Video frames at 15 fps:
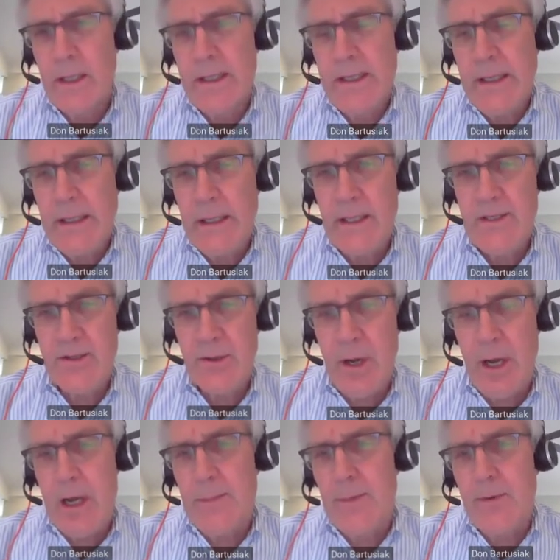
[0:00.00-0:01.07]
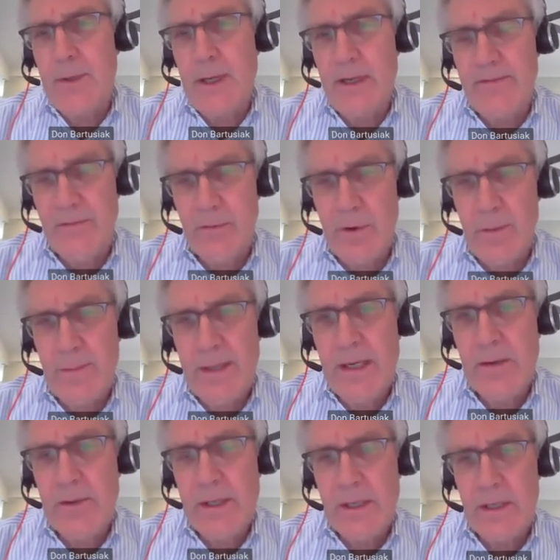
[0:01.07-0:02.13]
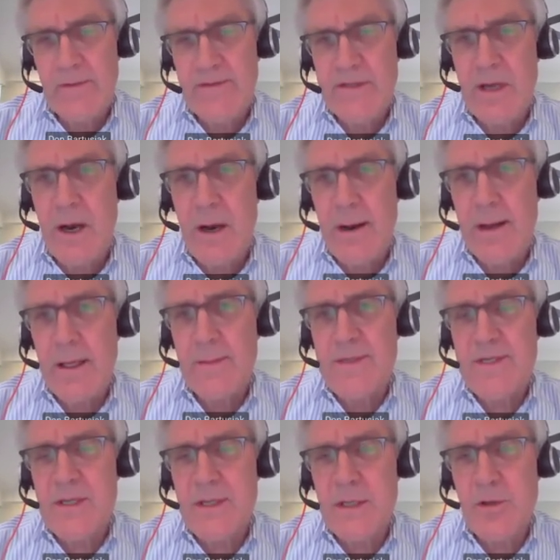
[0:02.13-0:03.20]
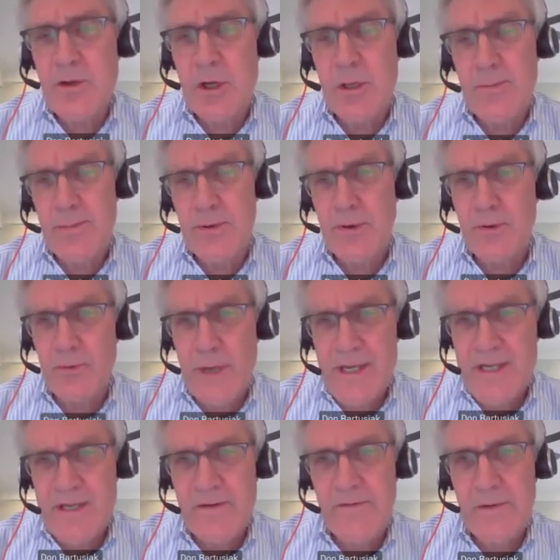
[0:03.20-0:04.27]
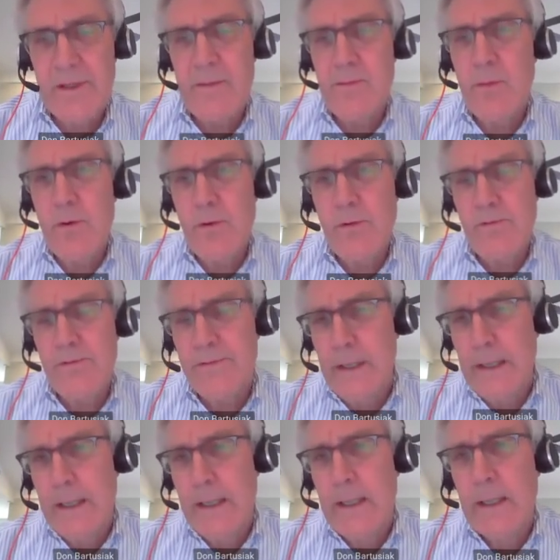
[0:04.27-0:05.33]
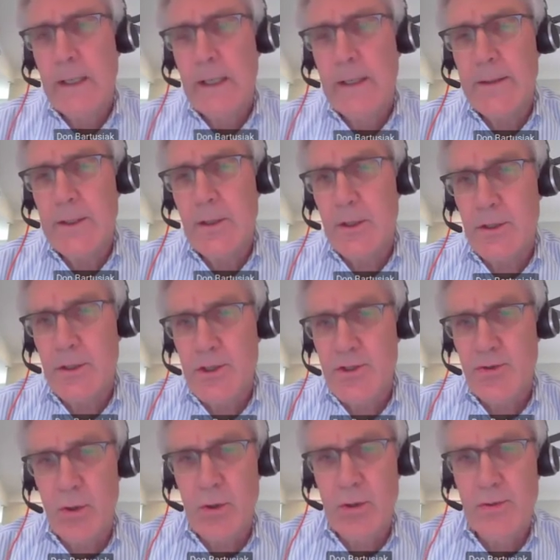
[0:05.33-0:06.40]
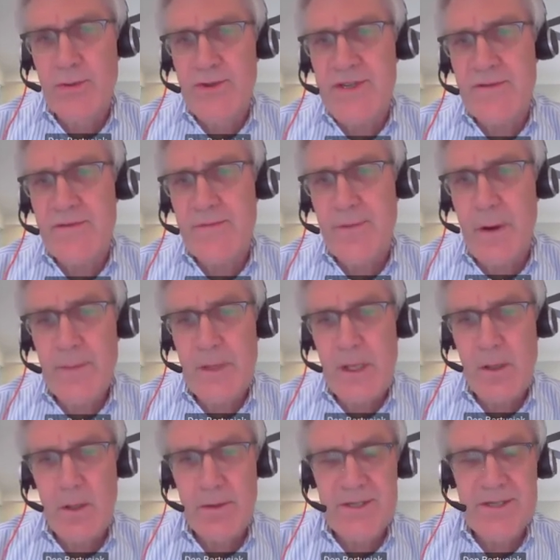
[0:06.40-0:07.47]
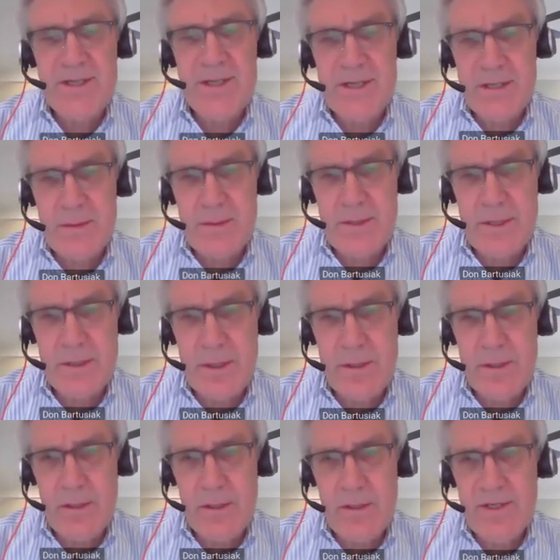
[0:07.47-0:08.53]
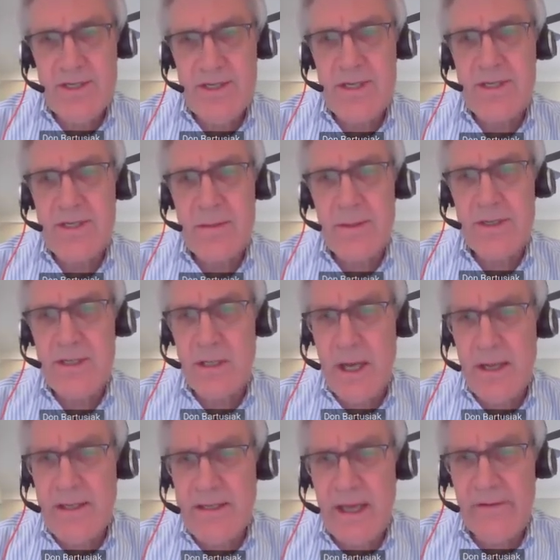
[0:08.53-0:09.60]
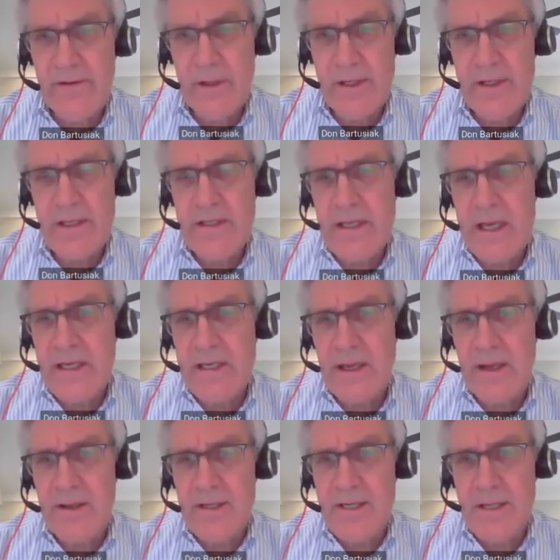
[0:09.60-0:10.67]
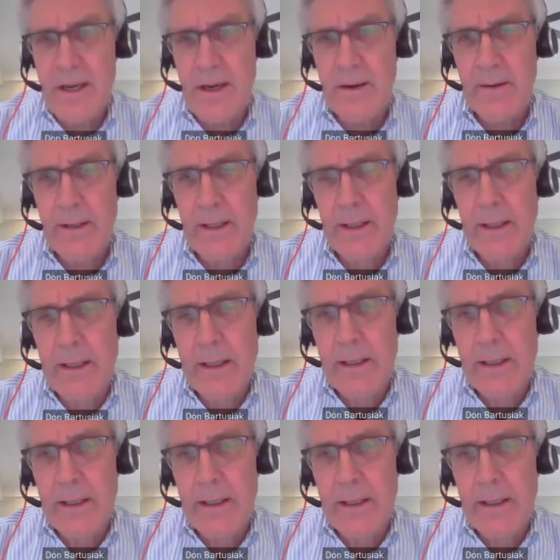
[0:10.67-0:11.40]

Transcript: uh, interoperate for a period of time so that you can progressively move uh, your controls from the old system to the new system. There's a lot of devil in the details there